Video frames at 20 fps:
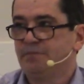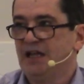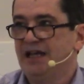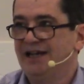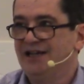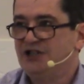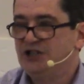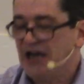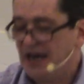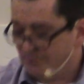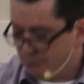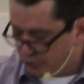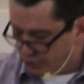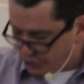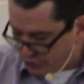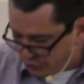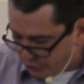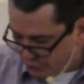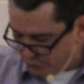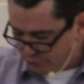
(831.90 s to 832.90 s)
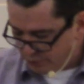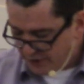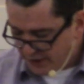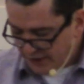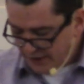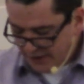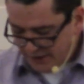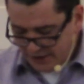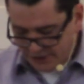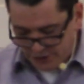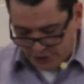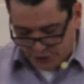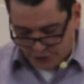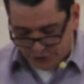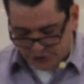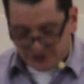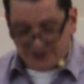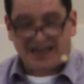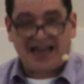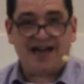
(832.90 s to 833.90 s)
And in chapter two, he
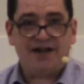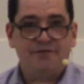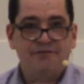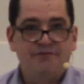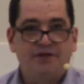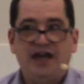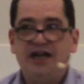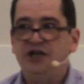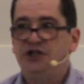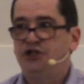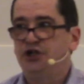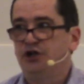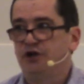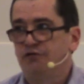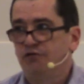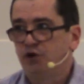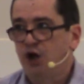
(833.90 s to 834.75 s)
uses that invasion of